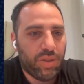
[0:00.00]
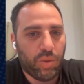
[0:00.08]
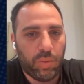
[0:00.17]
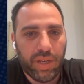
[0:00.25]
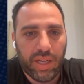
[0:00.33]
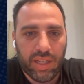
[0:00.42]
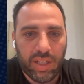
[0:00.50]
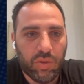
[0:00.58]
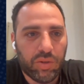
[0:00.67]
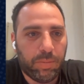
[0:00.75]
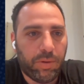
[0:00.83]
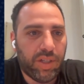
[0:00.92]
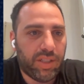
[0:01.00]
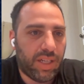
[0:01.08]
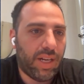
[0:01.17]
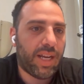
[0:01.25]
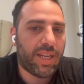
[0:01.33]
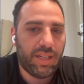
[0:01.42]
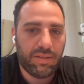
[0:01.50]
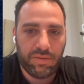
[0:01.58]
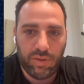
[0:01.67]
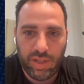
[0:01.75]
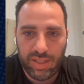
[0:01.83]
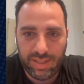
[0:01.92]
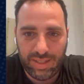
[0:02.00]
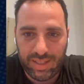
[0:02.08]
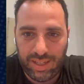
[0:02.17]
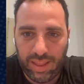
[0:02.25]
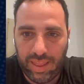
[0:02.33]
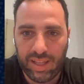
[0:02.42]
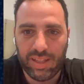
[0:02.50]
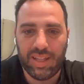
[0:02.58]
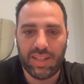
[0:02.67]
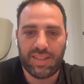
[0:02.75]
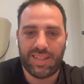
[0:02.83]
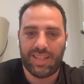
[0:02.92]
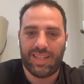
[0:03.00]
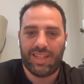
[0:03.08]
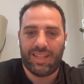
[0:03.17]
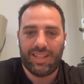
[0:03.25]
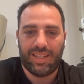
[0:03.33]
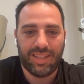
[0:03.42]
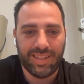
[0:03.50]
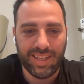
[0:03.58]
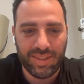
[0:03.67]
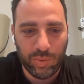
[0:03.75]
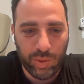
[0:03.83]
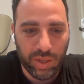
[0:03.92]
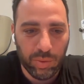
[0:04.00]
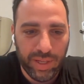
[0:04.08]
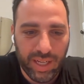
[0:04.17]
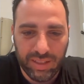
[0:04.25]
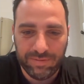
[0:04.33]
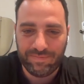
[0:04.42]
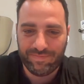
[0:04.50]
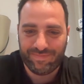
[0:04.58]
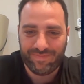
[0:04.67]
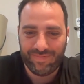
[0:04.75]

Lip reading: So we are in a good point, and luckily for us, I think that that's where we are.